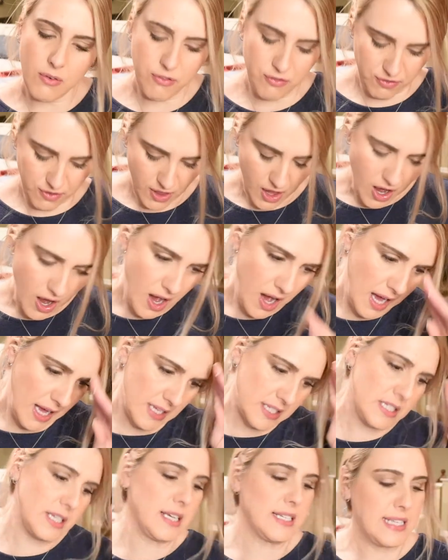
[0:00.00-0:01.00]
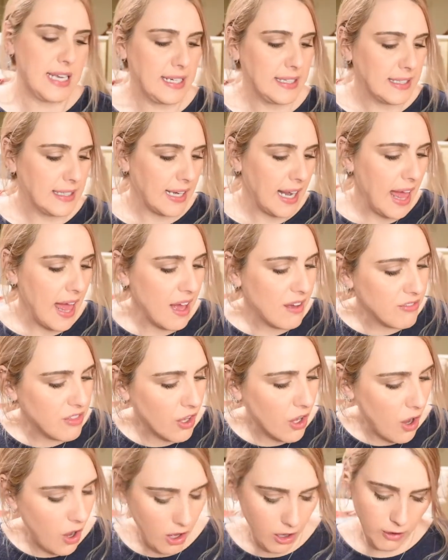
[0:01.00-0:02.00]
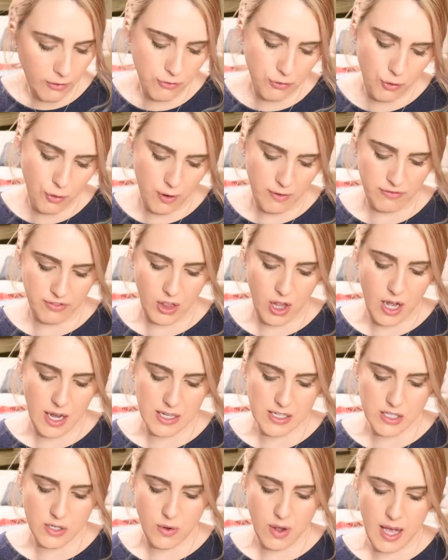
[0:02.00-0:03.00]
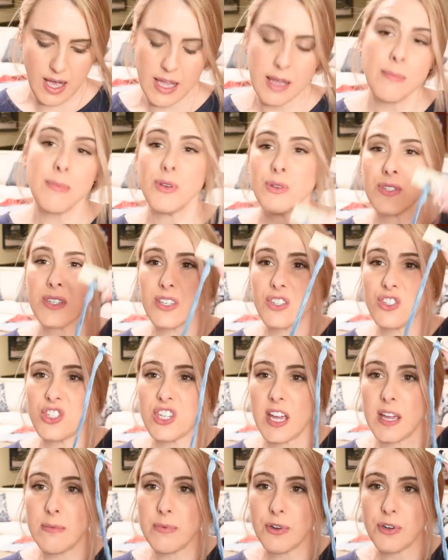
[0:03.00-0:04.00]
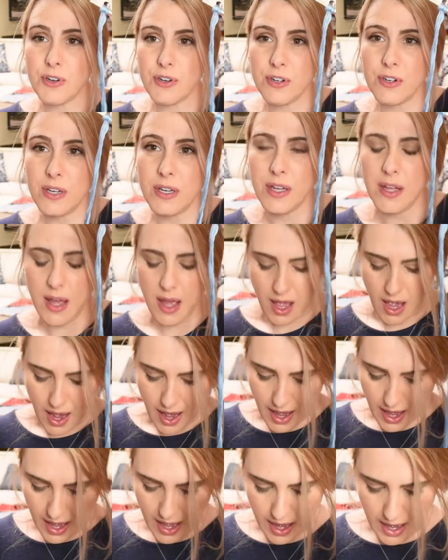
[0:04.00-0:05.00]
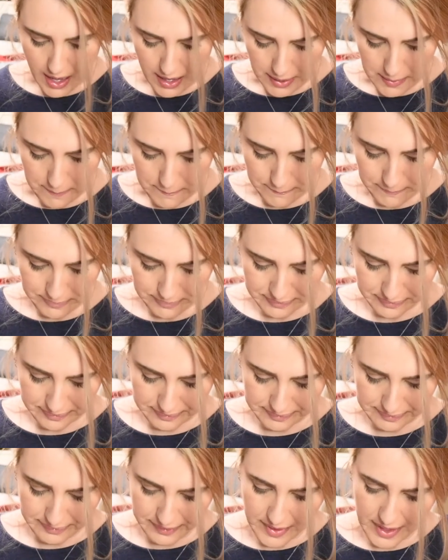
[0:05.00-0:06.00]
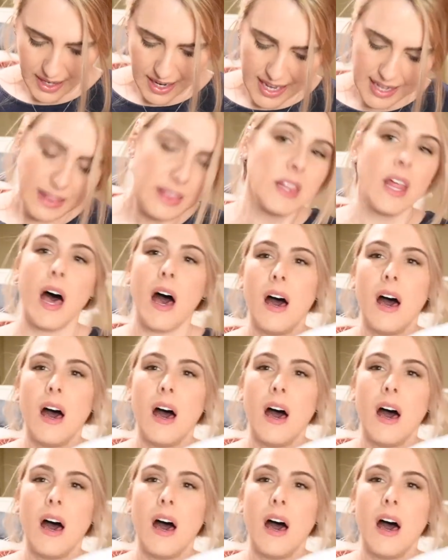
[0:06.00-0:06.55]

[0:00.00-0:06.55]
floss because I didn't have the call for floss, so I am using Jaybird. I don't